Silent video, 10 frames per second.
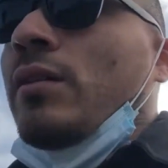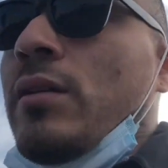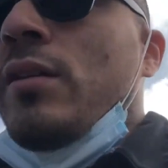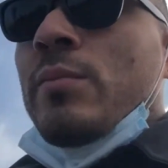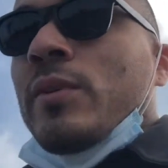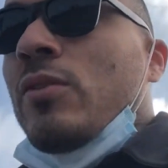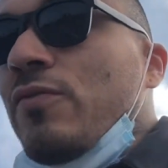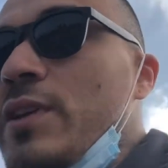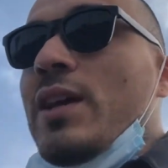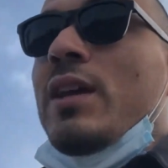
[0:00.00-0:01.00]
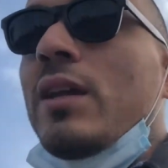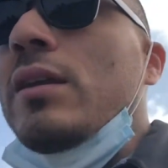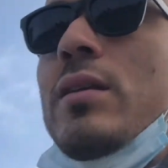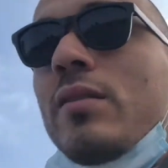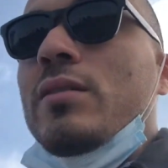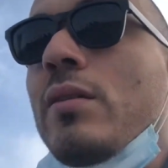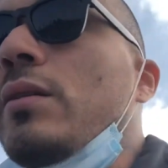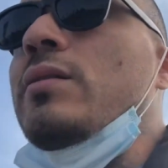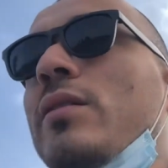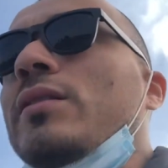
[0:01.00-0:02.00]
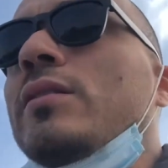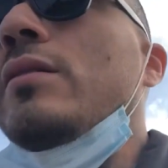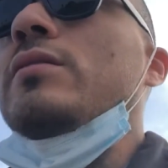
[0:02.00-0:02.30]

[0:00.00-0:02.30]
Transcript: yeah, man, hopefully I get it. Uh,